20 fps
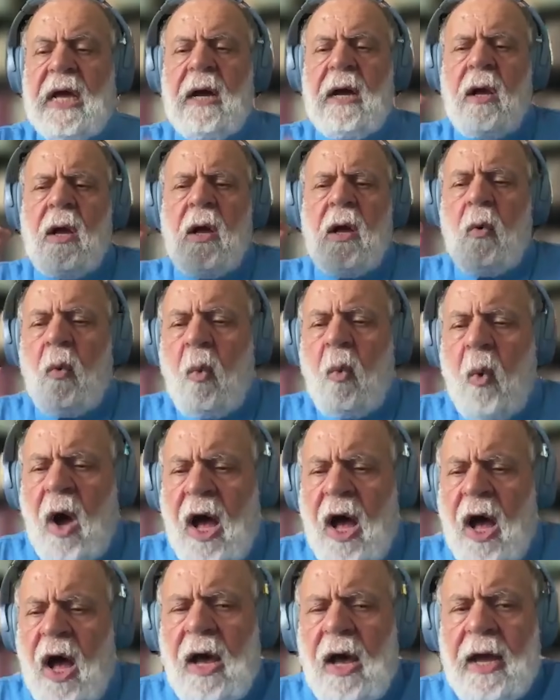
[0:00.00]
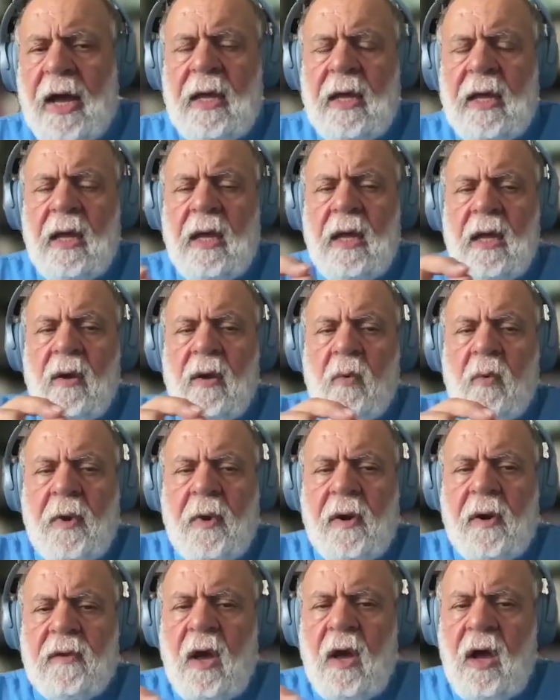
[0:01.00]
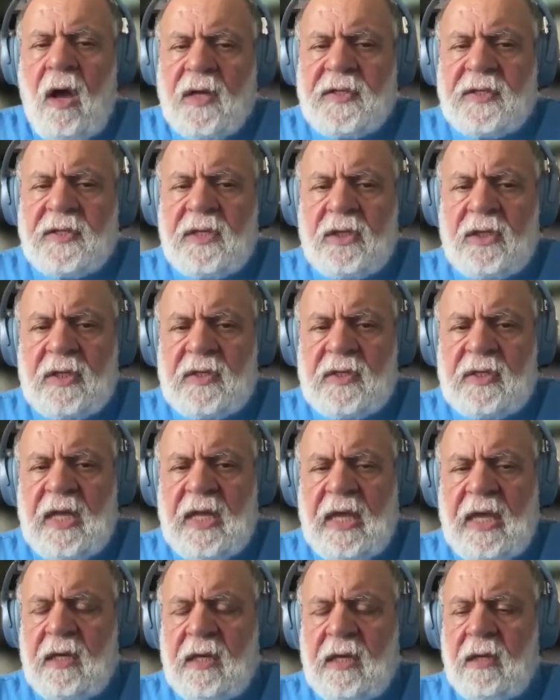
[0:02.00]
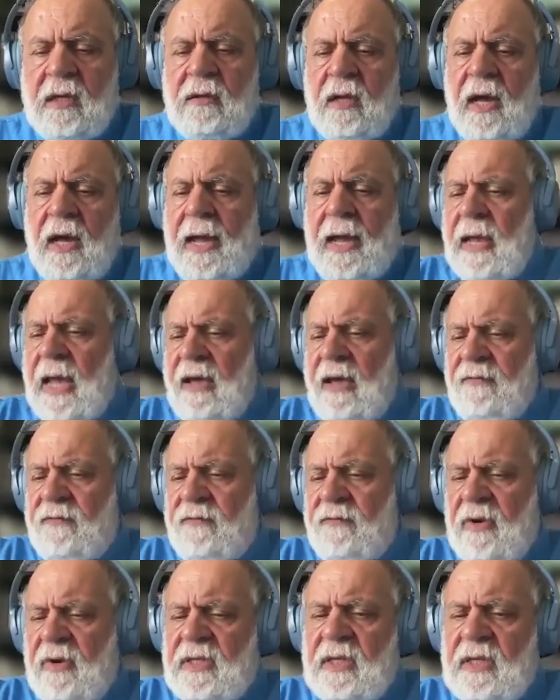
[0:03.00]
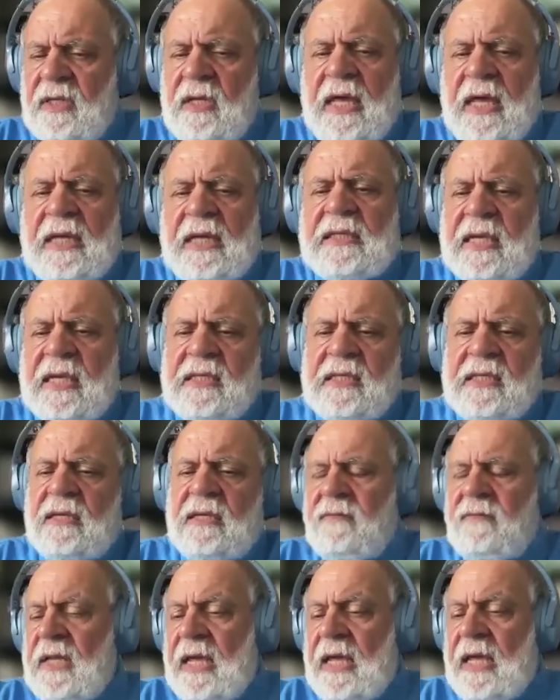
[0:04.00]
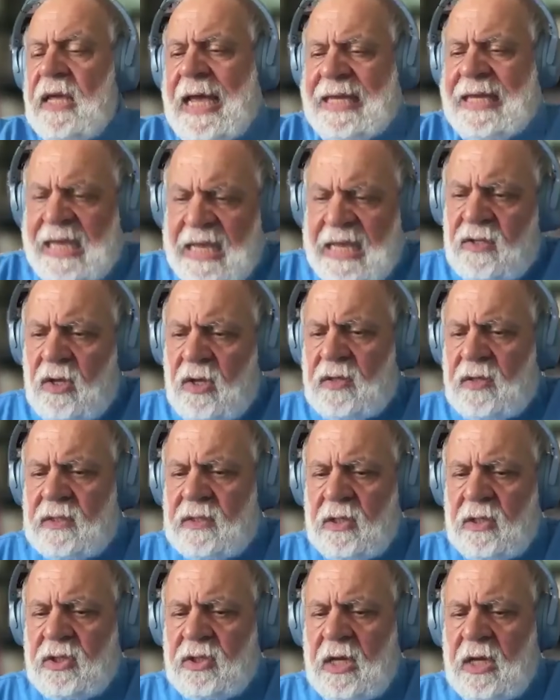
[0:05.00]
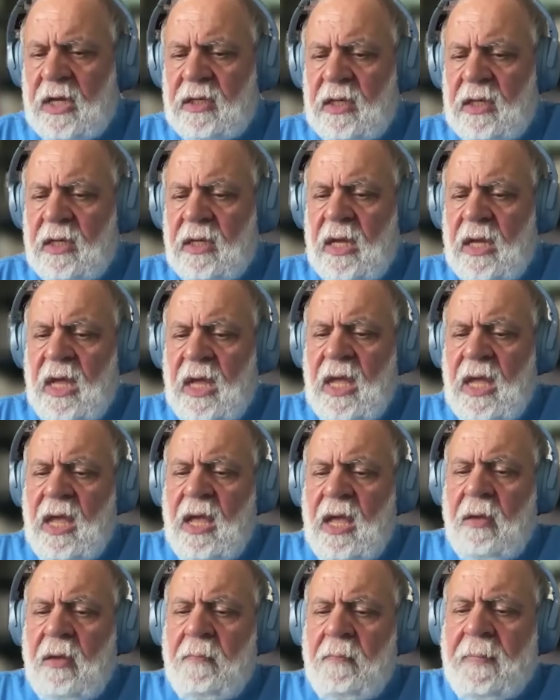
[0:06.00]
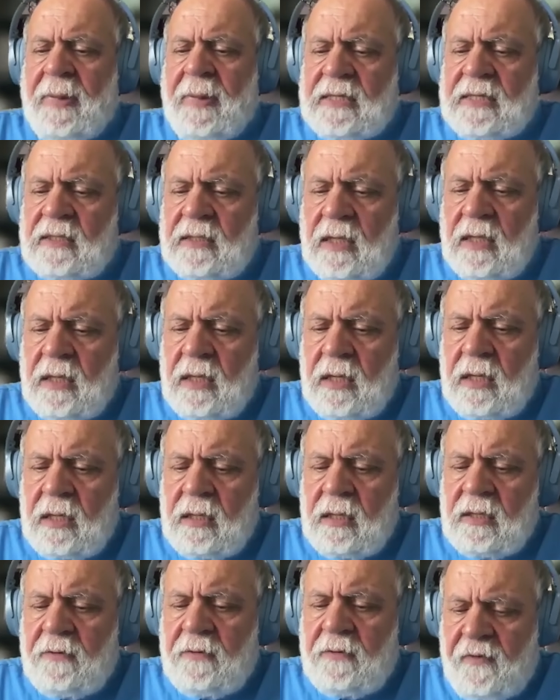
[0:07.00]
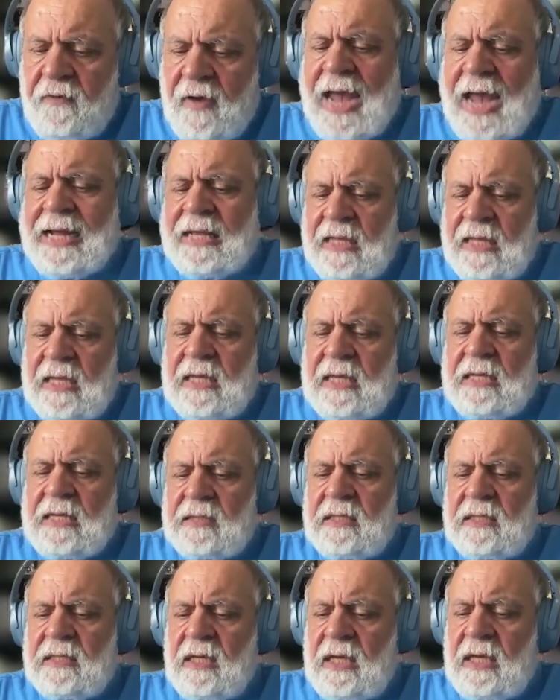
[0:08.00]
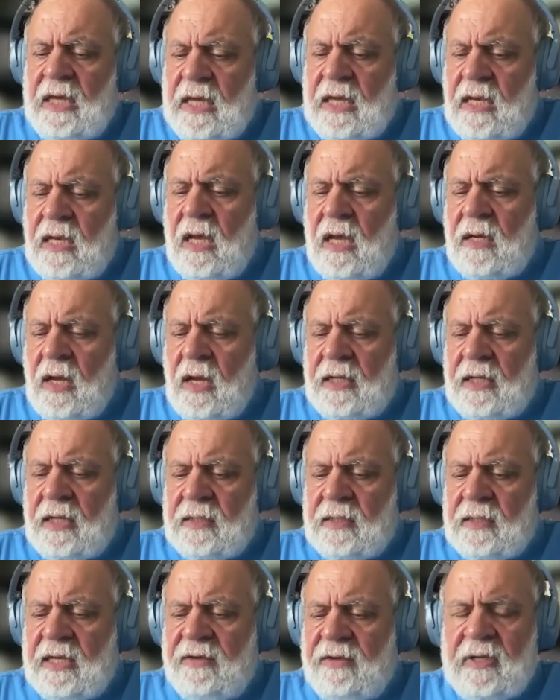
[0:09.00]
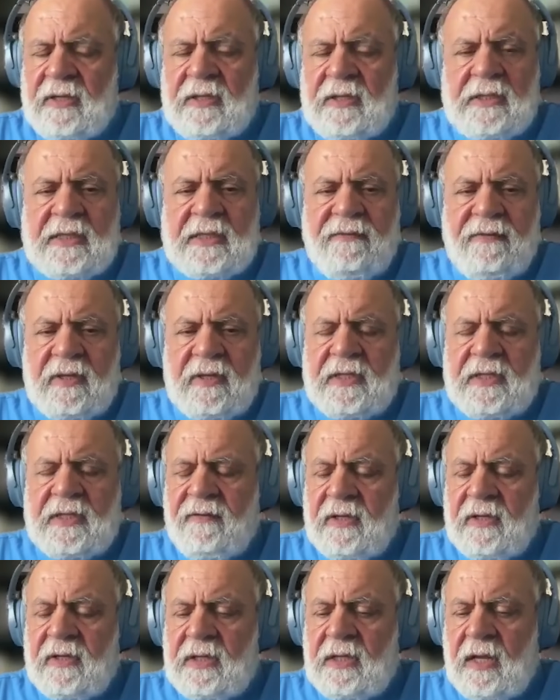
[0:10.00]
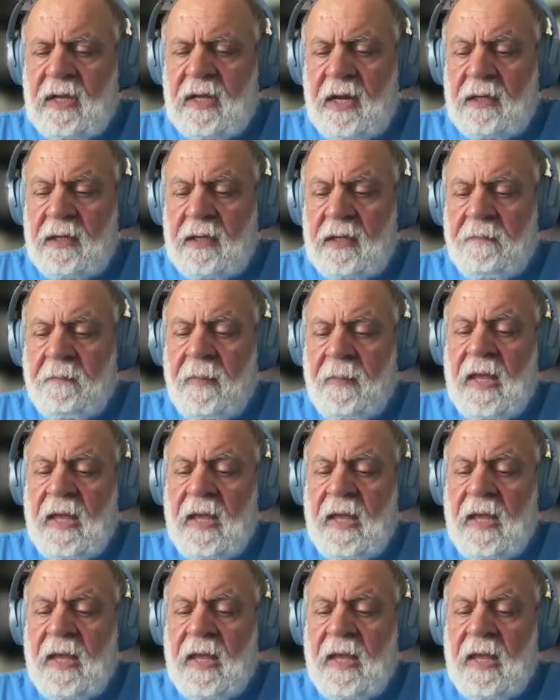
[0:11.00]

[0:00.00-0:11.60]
Now, why were the hostages taken? I have written extensively against hostage taking, but the fact is, in 1977-79,